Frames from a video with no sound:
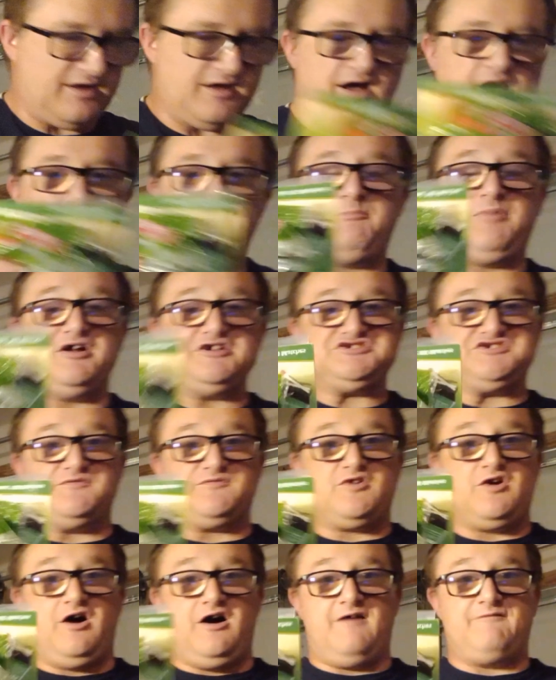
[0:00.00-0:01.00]
a bunch of
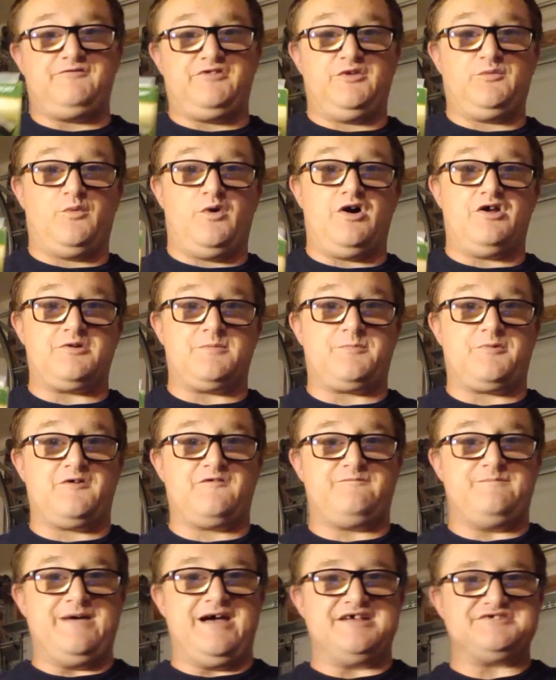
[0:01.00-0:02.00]
Coughlin
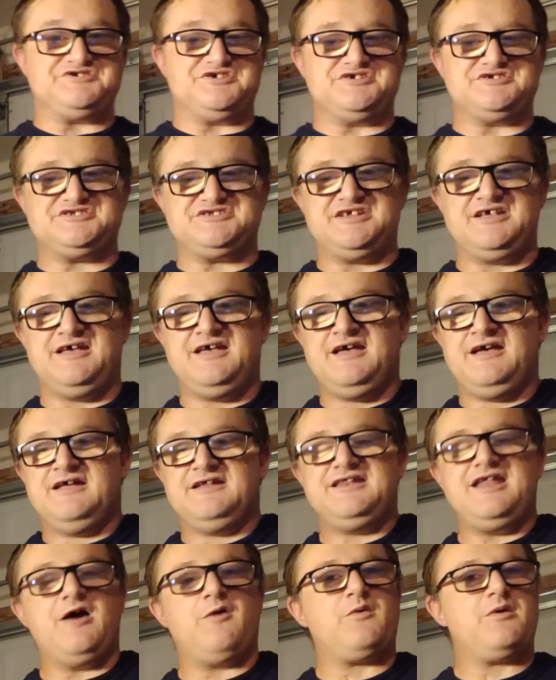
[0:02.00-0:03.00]
waterproof matches.
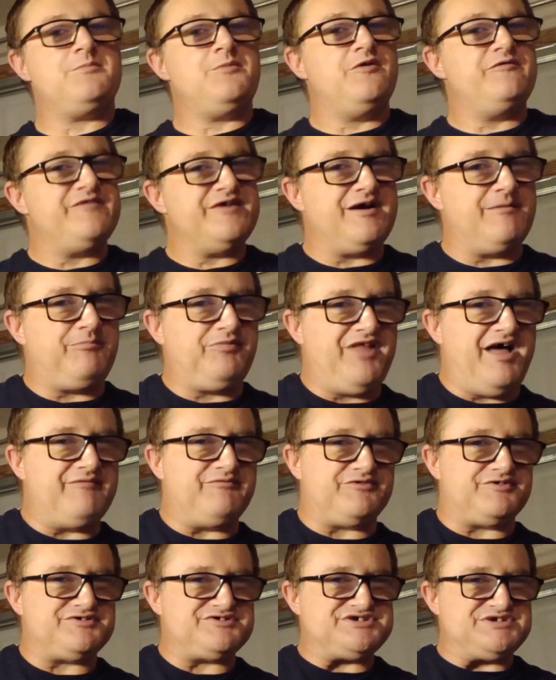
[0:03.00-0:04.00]
Now we're moving up
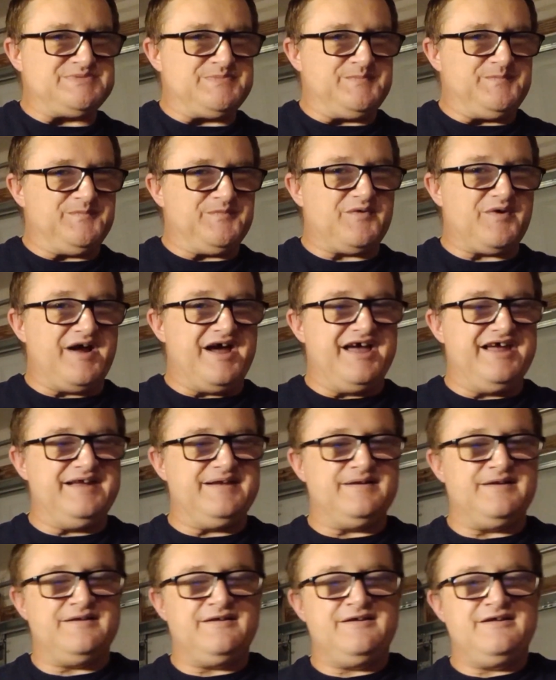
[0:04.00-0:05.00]
levels,
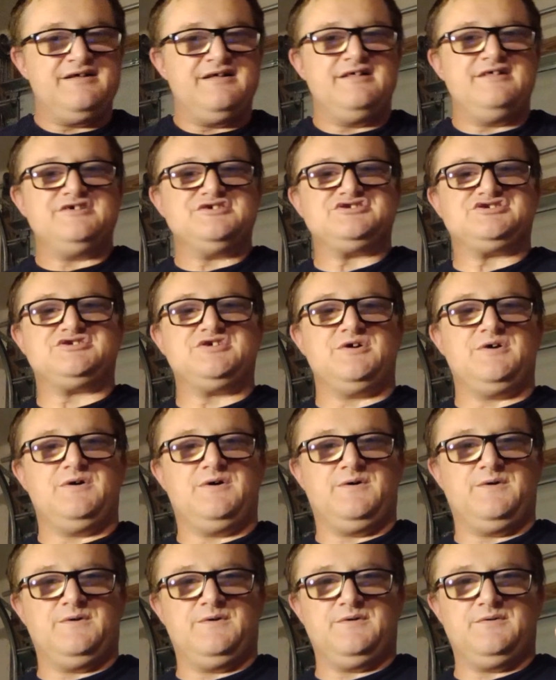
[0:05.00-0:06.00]
right?
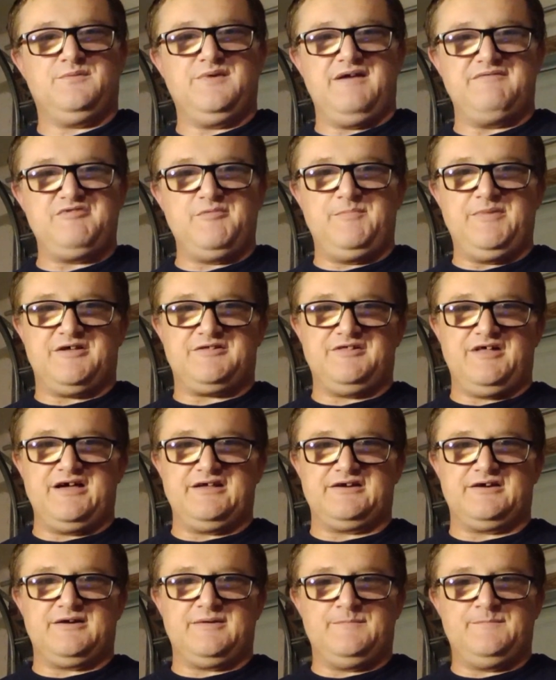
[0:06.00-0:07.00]
So we have the Bic
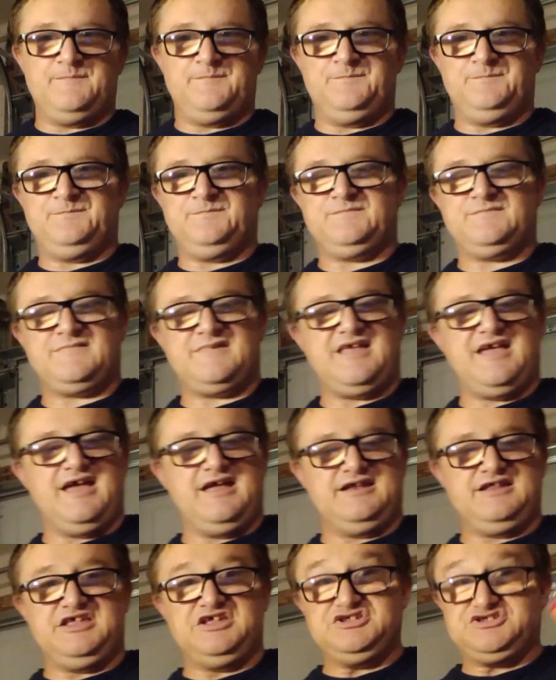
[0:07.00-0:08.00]
lighter,
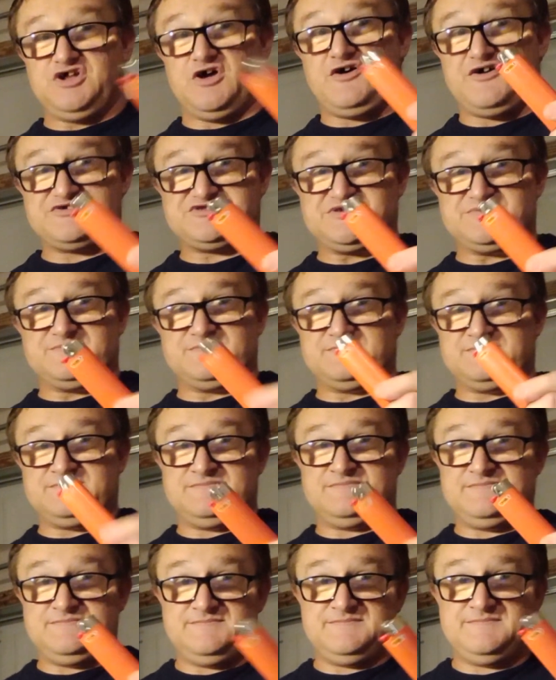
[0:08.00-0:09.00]
and he's awesome
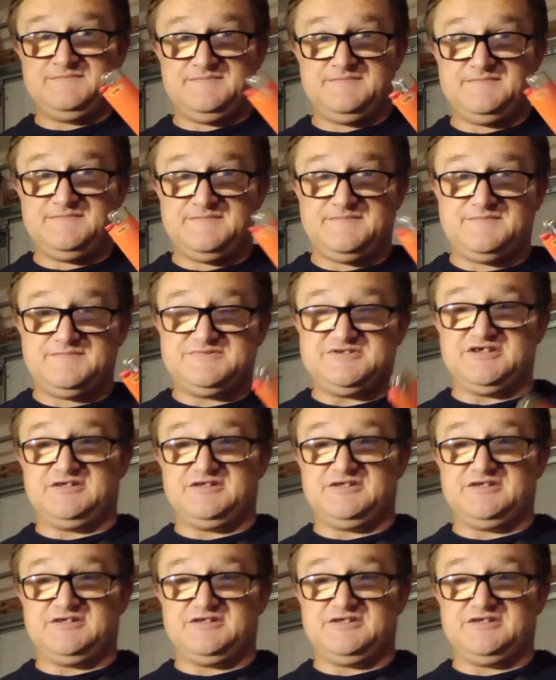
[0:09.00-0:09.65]
to